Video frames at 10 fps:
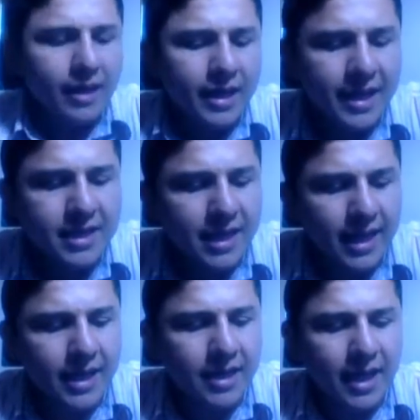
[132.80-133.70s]
he
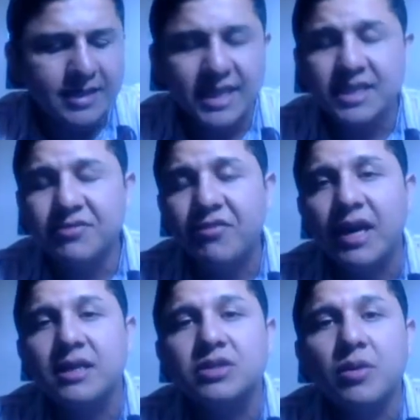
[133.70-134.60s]
can
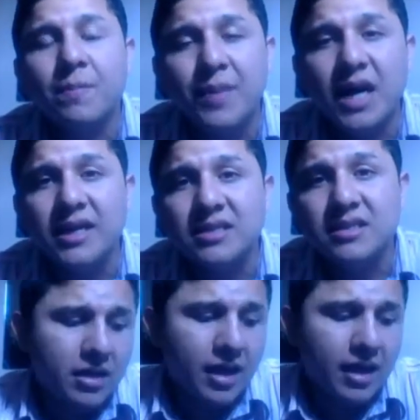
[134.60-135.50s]
identify some
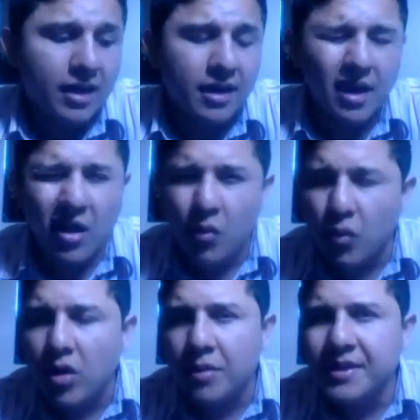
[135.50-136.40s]
bodies and a
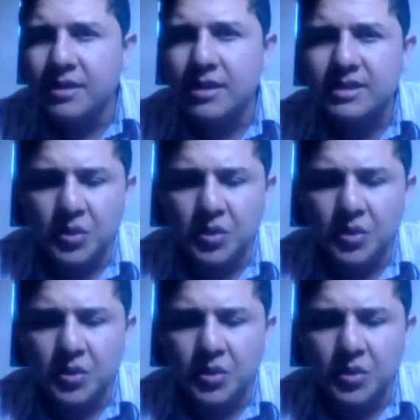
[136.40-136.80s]
woman